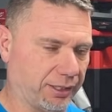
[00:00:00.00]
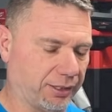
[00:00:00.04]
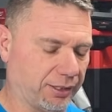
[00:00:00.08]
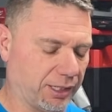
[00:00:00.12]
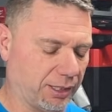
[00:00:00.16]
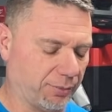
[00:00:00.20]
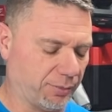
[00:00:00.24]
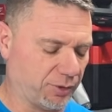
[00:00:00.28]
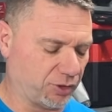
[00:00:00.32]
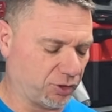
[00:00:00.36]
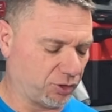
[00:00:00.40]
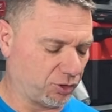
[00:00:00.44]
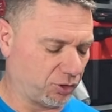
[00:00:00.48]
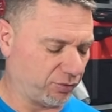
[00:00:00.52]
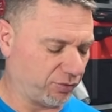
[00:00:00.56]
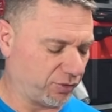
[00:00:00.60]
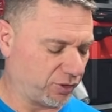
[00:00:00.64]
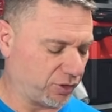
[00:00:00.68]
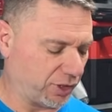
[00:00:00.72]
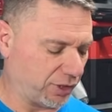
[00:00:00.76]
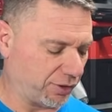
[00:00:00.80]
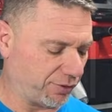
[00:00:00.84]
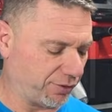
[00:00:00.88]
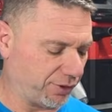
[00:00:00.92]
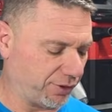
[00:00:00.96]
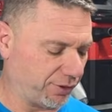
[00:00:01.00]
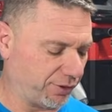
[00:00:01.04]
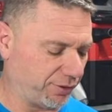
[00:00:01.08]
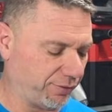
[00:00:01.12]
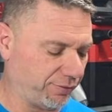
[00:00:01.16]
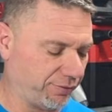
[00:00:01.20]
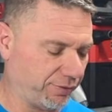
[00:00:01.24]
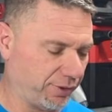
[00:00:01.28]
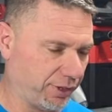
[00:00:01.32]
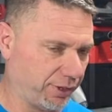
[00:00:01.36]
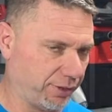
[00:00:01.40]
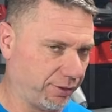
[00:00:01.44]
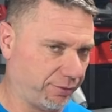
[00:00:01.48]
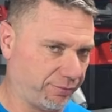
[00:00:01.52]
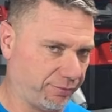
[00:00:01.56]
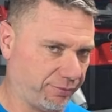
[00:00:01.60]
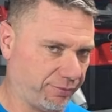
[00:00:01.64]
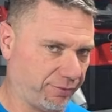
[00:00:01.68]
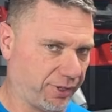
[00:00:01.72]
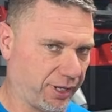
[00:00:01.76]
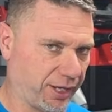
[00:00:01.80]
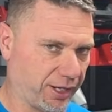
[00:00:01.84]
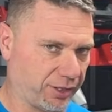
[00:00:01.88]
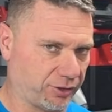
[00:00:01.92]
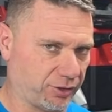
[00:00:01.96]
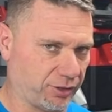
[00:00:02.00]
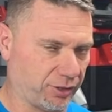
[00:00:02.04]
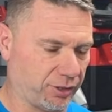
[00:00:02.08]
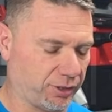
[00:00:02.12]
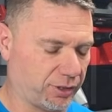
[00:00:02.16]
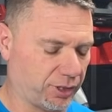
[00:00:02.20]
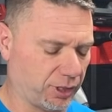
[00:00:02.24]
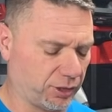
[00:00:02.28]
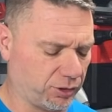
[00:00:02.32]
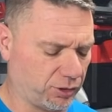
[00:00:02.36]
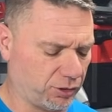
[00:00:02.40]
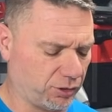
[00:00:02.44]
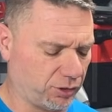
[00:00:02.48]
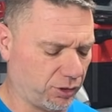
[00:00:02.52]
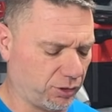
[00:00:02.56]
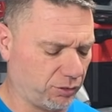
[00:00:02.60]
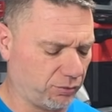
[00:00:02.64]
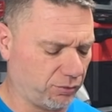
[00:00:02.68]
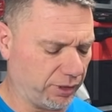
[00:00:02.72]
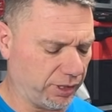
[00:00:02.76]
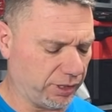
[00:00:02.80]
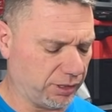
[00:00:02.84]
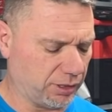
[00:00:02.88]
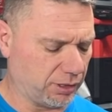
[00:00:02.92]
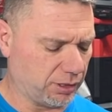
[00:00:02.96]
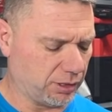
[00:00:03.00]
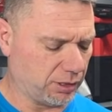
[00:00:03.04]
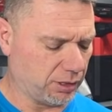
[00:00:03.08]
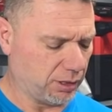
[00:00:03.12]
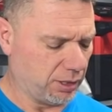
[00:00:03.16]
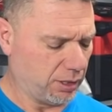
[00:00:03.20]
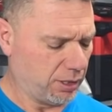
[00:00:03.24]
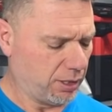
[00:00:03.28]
how much surface area actually touches the threads.